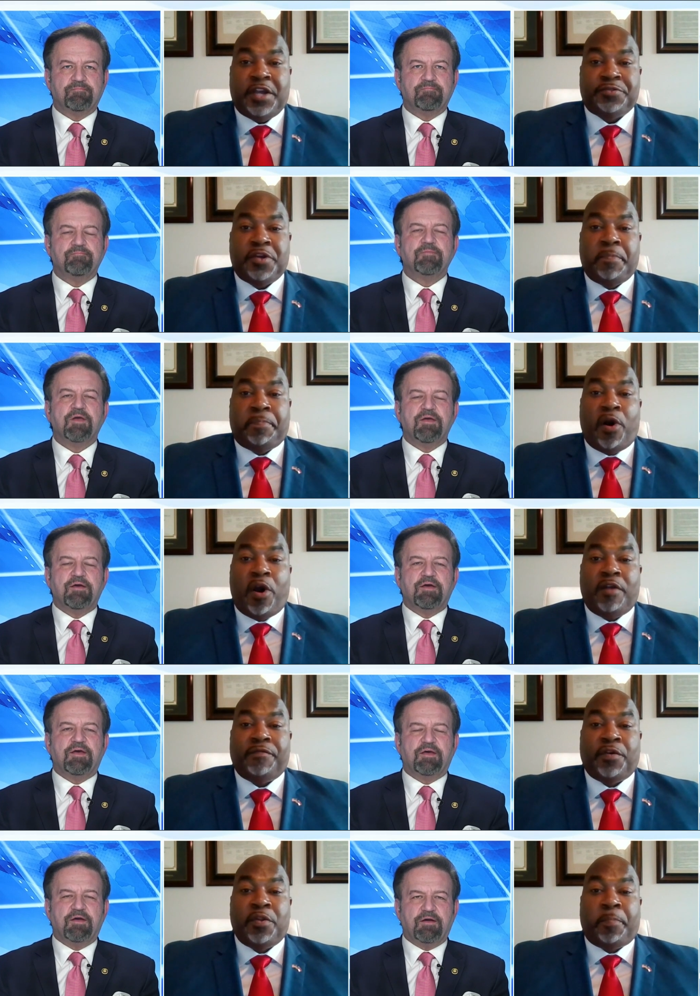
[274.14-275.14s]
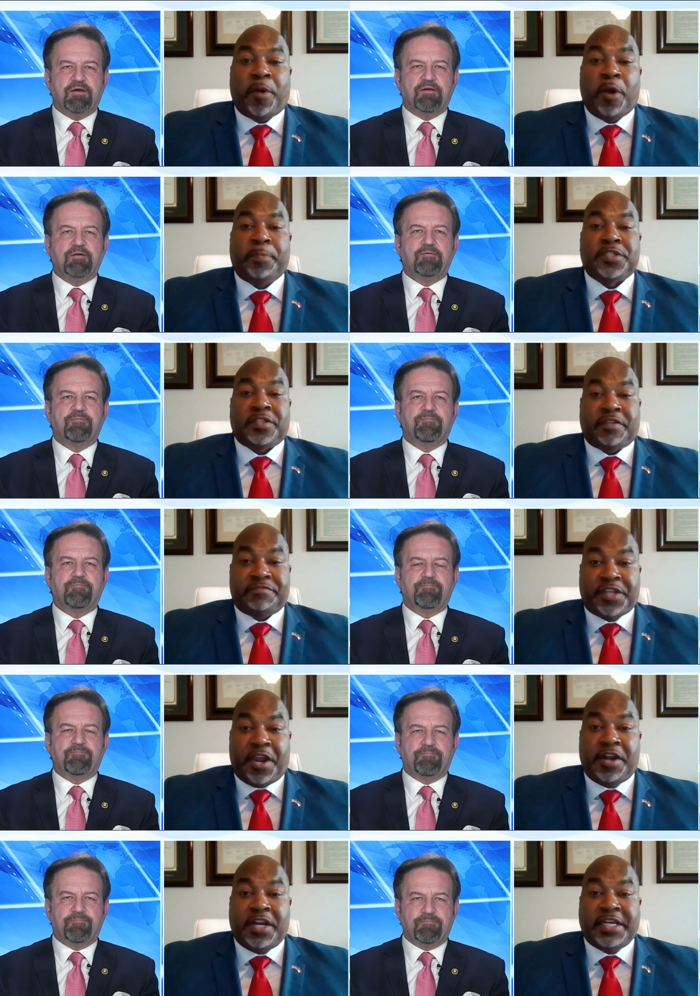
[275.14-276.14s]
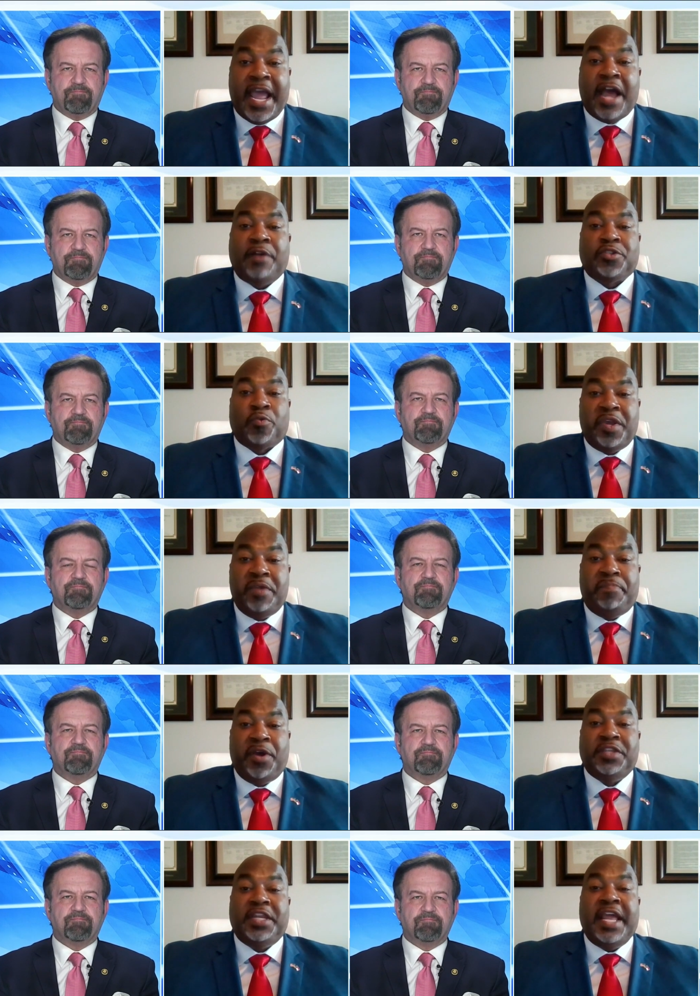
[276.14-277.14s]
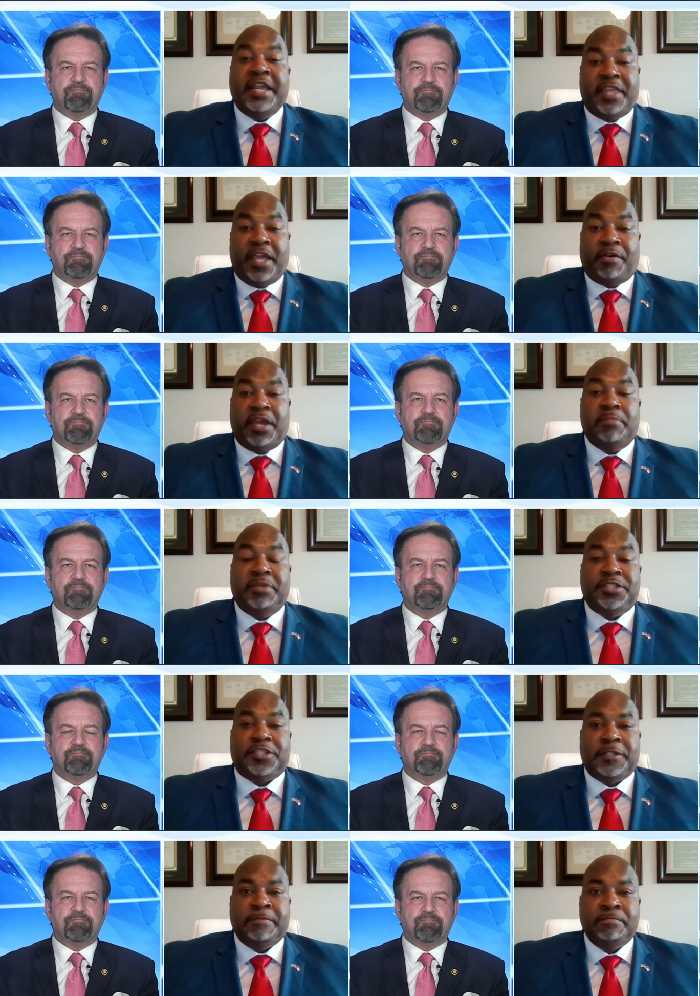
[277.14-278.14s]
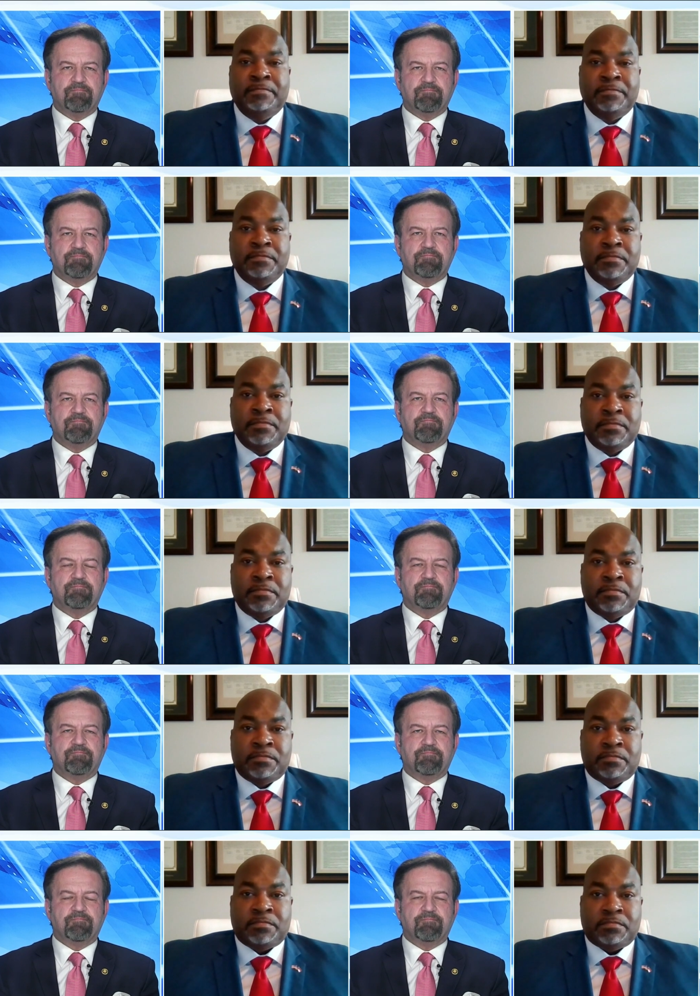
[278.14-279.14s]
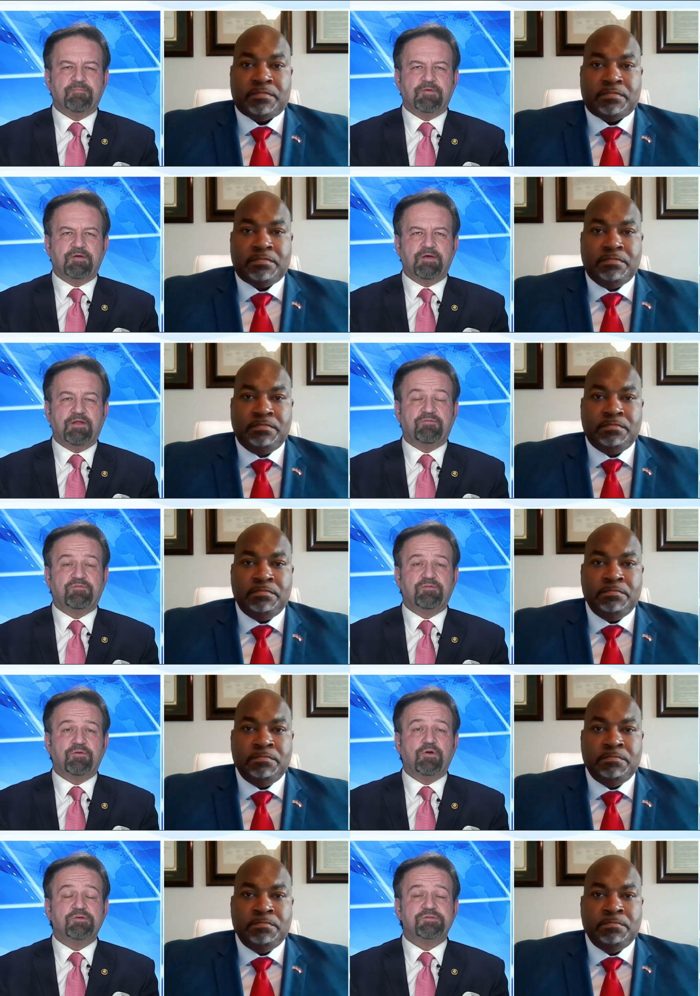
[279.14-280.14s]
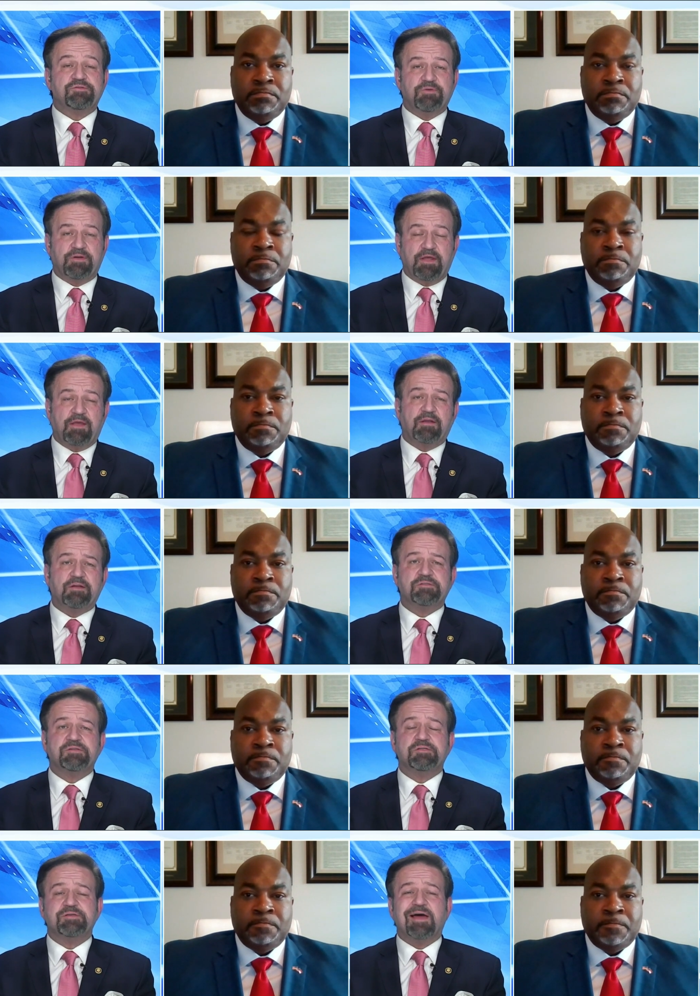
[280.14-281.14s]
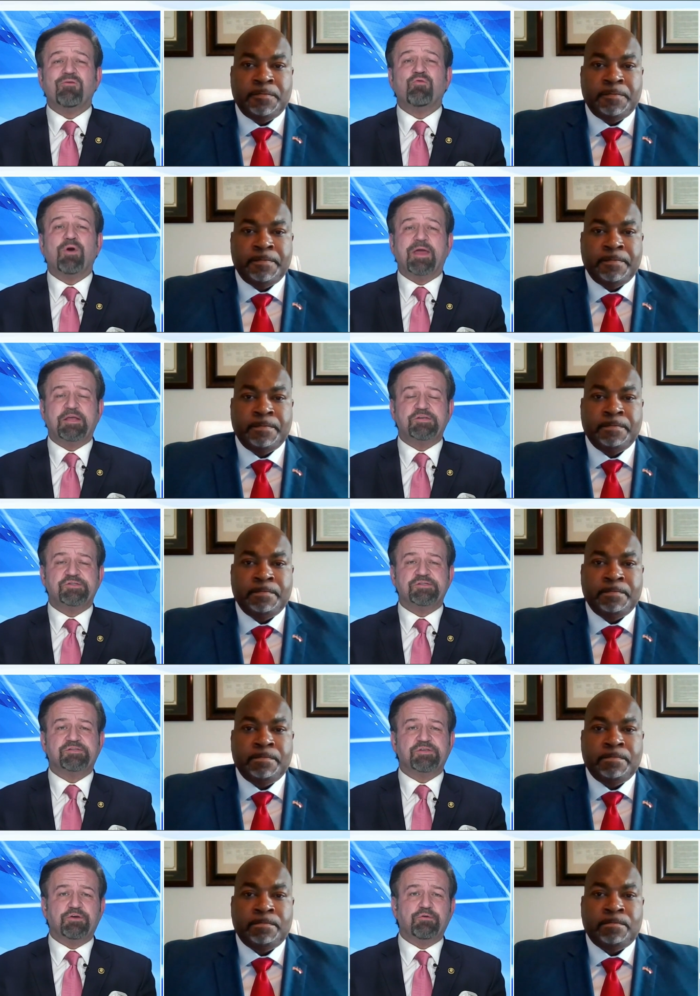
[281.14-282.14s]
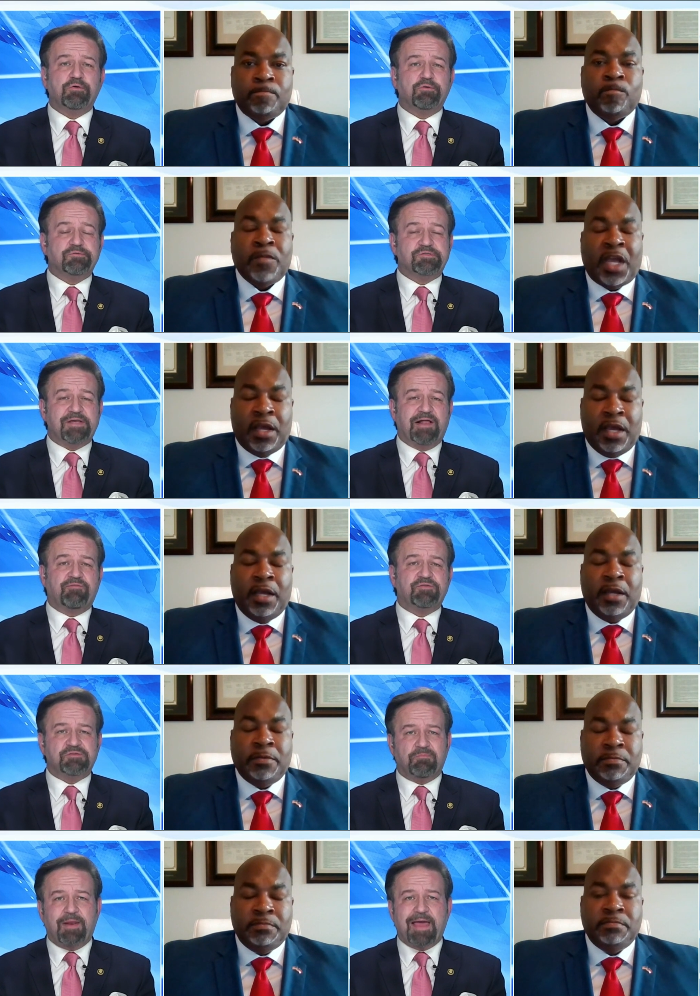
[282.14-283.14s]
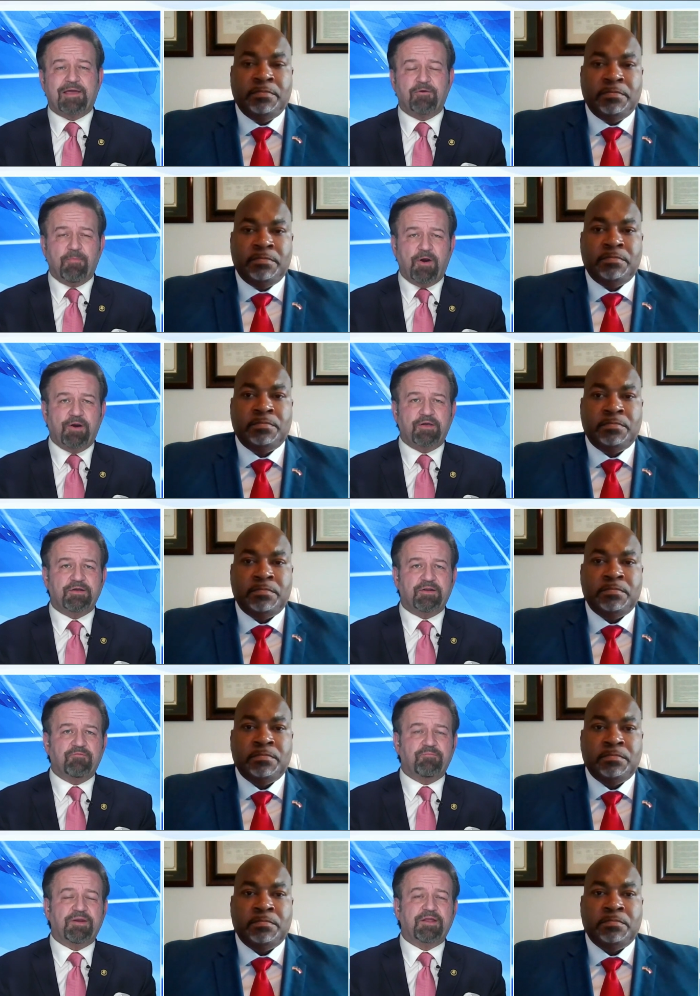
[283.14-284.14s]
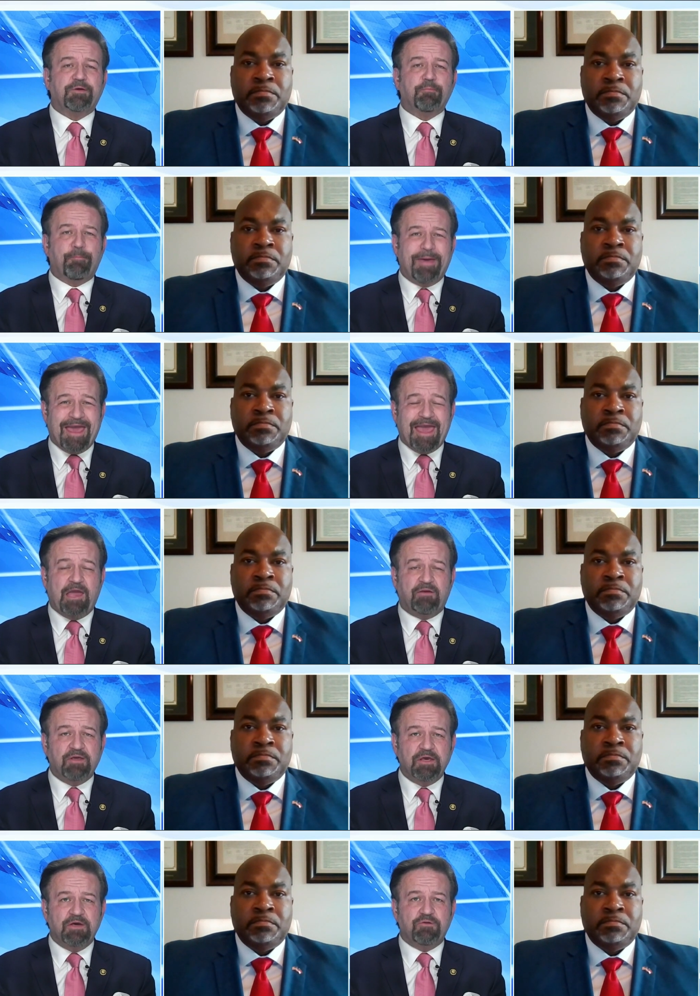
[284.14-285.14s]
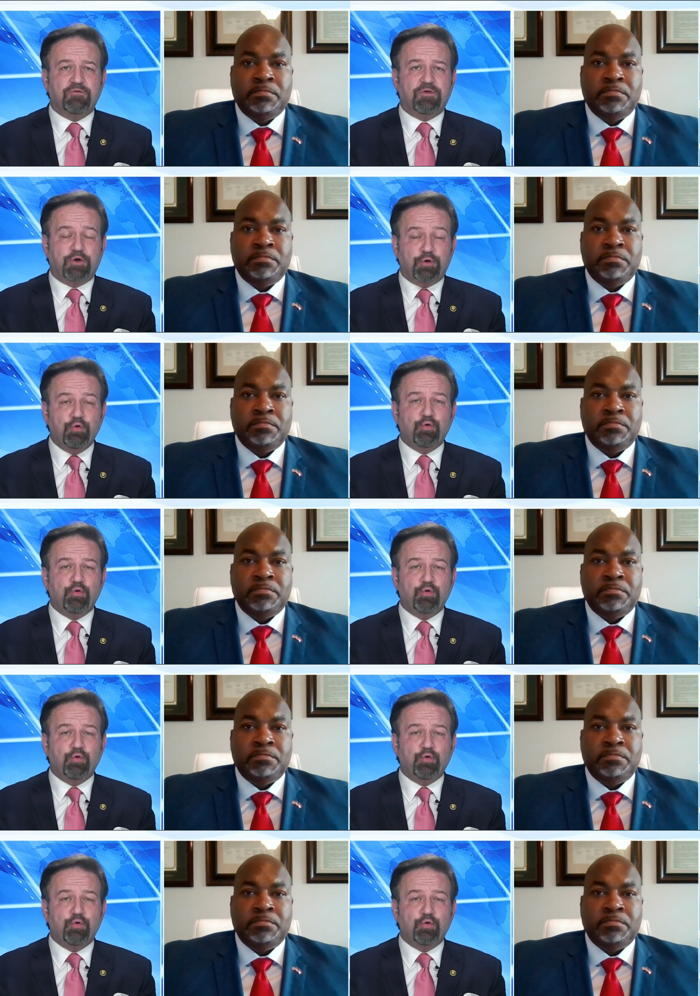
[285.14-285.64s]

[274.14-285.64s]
Speaker 1: country apart for the purposes of tearing it down to rebuild it in their image. It's not
Speaker 2: just ridiculous, it's outrageous. You yourself, as a black American, have been compared to the Ku